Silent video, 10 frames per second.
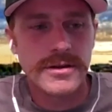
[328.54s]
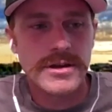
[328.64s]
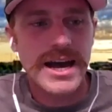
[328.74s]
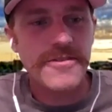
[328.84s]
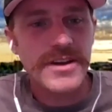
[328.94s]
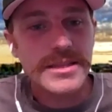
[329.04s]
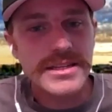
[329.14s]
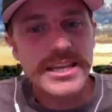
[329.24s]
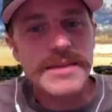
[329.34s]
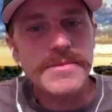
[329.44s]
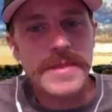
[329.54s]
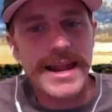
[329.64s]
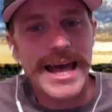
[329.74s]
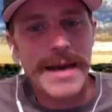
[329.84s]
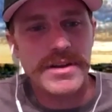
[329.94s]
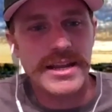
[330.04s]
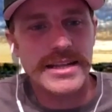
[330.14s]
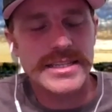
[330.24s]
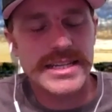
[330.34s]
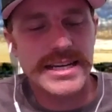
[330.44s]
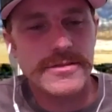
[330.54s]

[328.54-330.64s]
I forget the team that happened against now.